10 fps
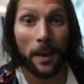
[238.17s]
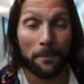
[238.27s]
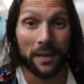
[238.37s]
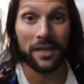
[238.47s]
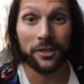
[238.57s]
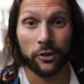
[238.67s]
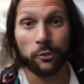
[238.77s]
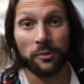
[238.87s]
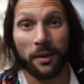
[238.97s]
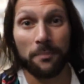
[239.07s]
Me and a
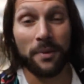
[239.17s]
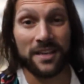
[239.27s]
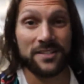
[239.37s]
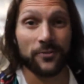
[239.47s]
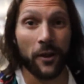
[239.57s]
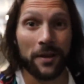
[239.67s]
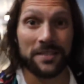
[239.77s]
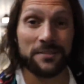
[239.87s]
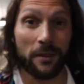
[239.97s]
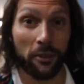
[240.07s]
group of my best
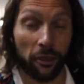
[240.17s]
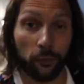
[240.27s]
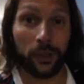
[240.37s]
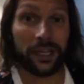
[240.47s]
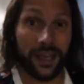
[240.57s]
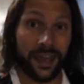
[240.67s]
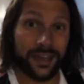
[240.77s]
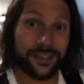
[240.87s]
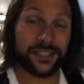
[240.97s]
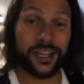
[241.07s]
friends spent three
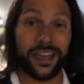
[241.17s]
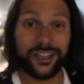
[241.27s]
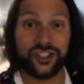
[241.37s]
days in